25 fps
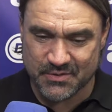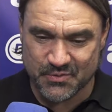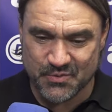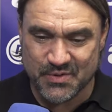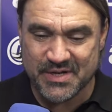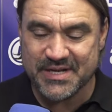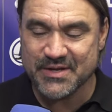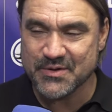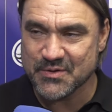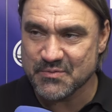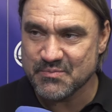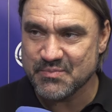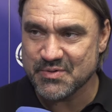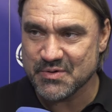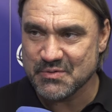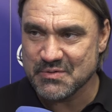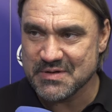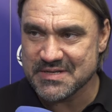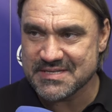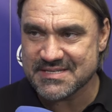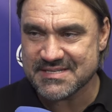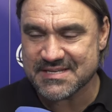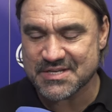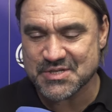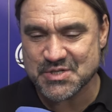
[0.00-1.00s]
really good
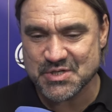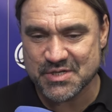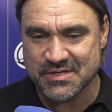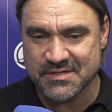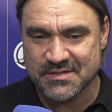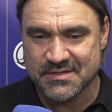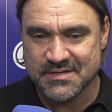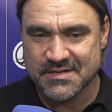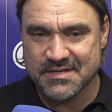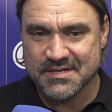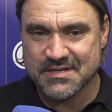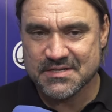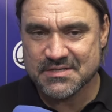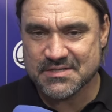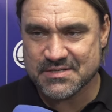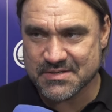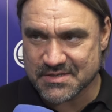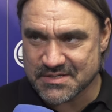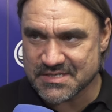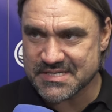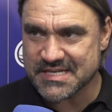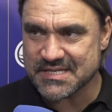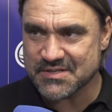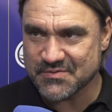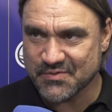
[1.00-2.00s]
period, such a
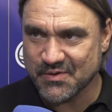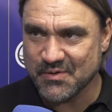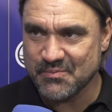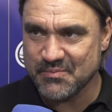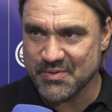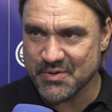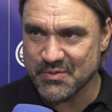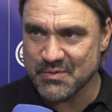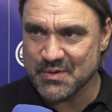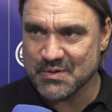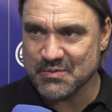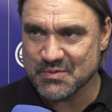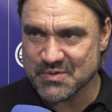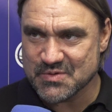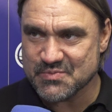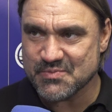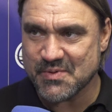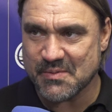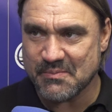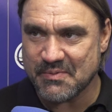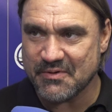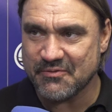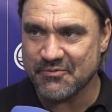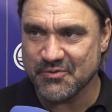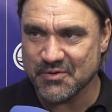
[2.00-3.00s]
successful period with
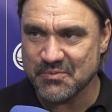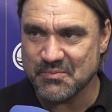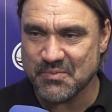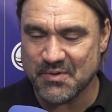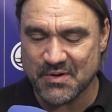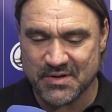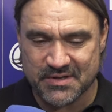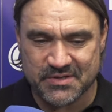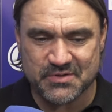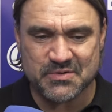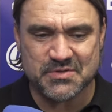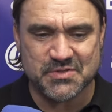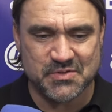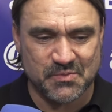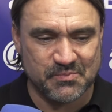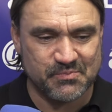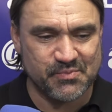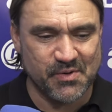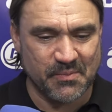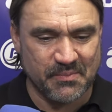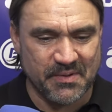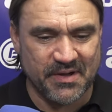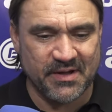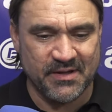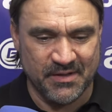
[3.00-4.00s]
proper football and also
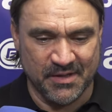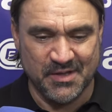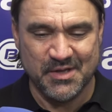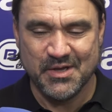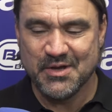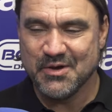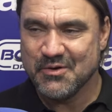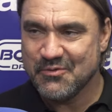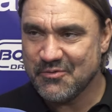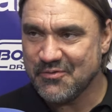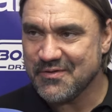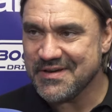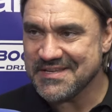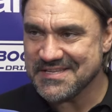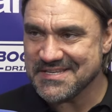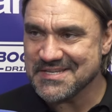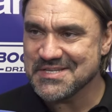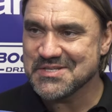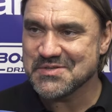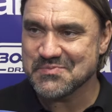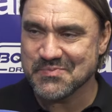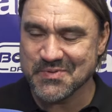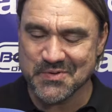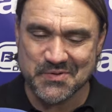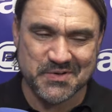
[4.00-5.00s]
proper fighting
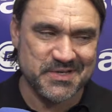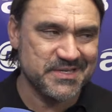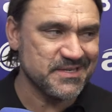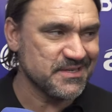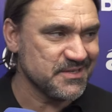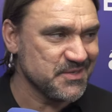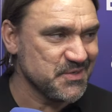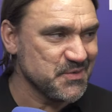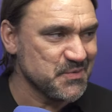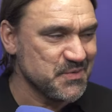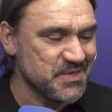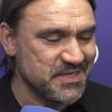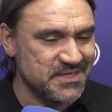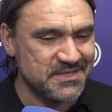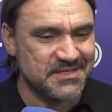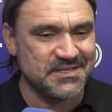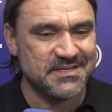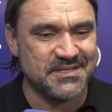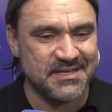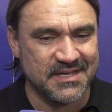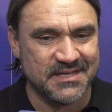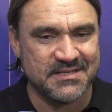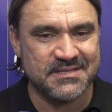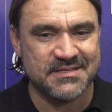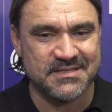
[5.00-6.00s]
spirit and
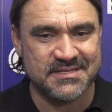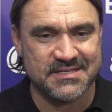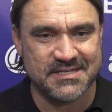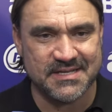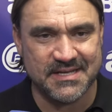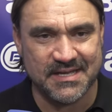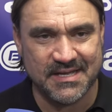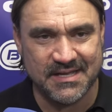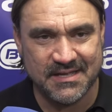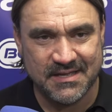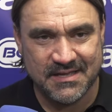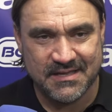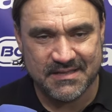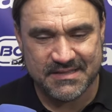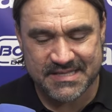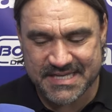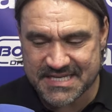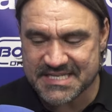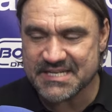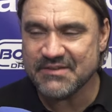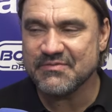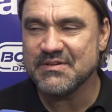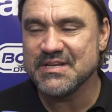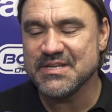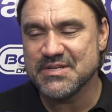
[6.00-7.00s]
unity, and
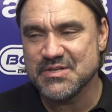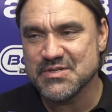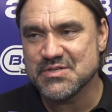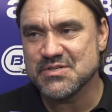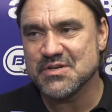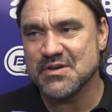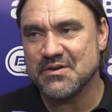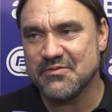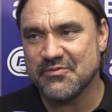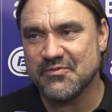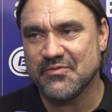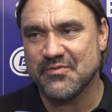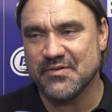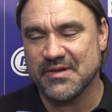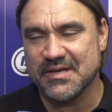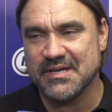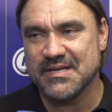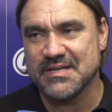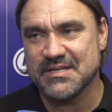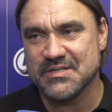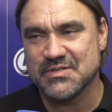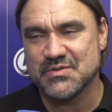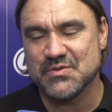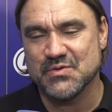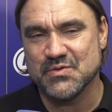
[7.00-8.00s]
they definitely deserve
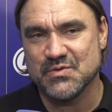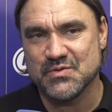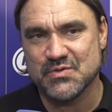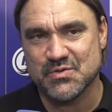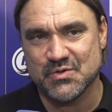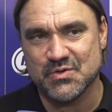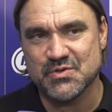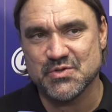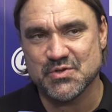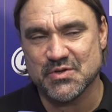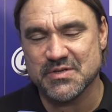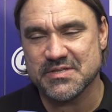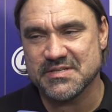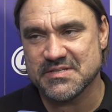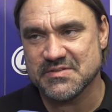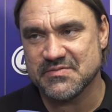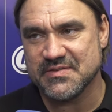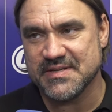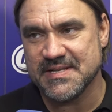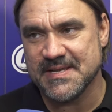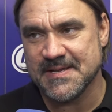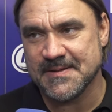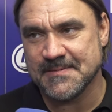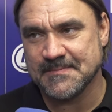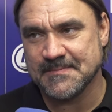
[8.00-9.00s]
to enjoy this feeling.